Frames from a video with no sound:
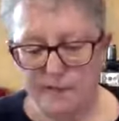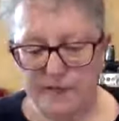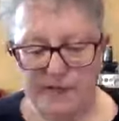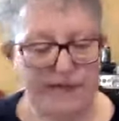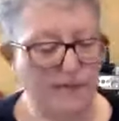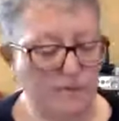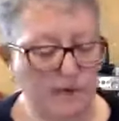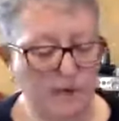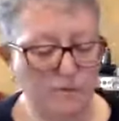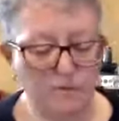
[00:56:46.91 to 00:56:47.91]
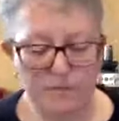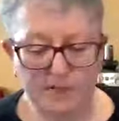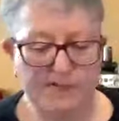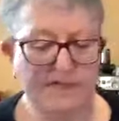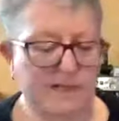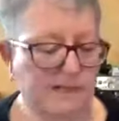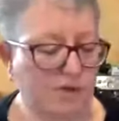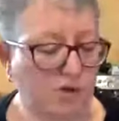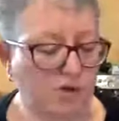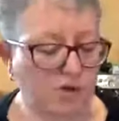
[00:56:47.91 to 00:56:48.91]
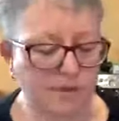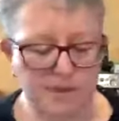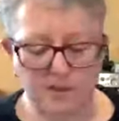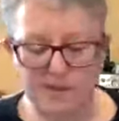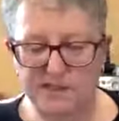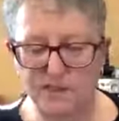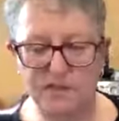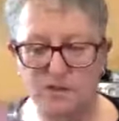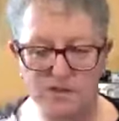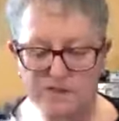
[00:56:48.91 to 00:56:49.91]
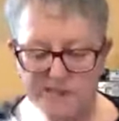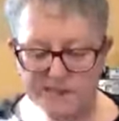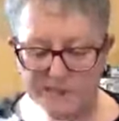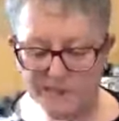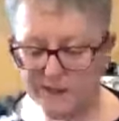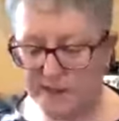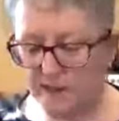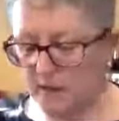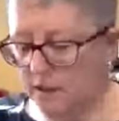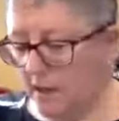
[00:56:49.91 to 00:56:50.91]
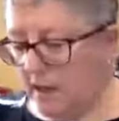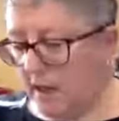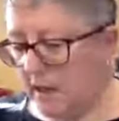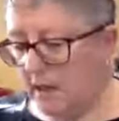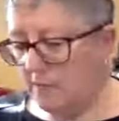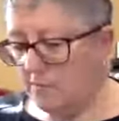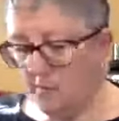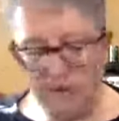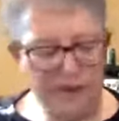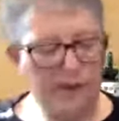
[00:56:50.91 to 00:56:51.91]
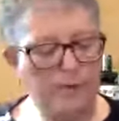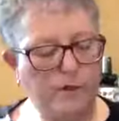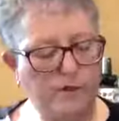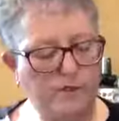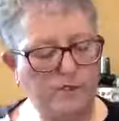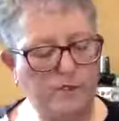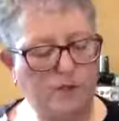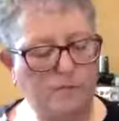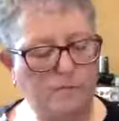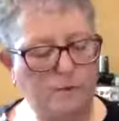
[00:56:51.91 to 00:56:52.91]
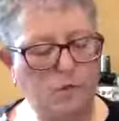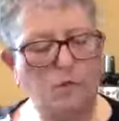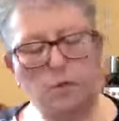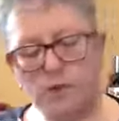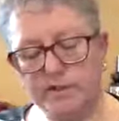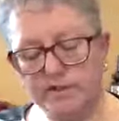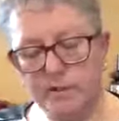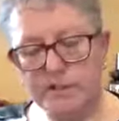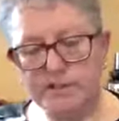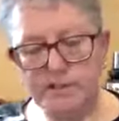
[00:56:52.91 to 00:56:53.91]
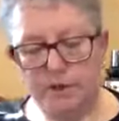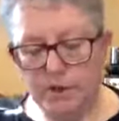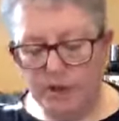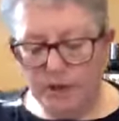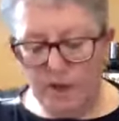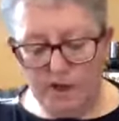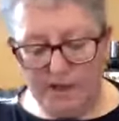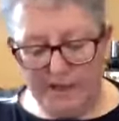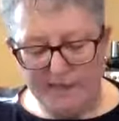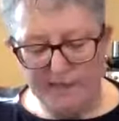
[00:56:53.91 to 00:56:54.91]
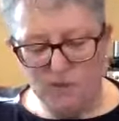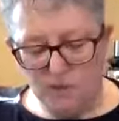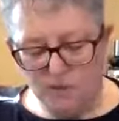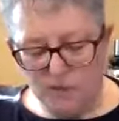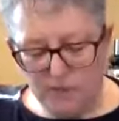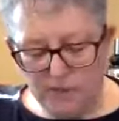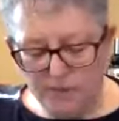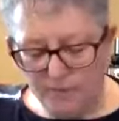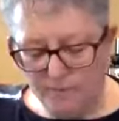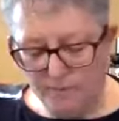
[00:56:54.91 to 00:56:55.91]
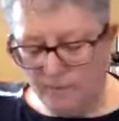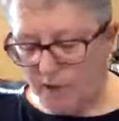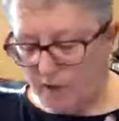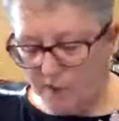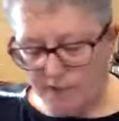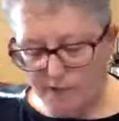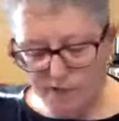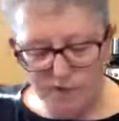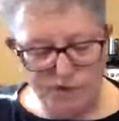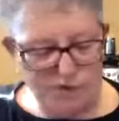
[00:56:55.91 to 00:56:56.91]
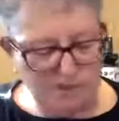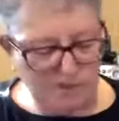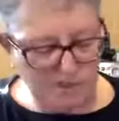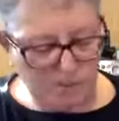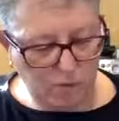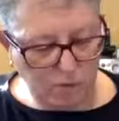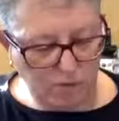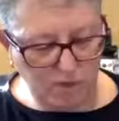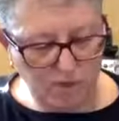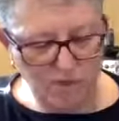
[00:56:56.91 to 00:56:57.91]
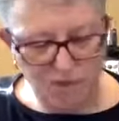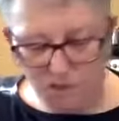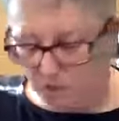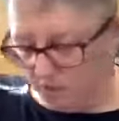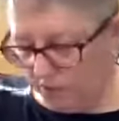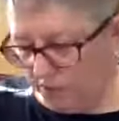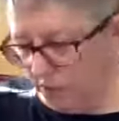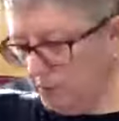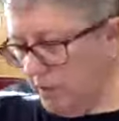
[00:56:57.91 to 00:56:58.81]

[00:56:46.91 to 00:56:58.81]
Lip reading: But again, please get the notes because there's a lot of detail in there. Okay, how are we going for time? Oh, only 4 minutes to go. Okay, so I'm going to do this dough one more time to show you.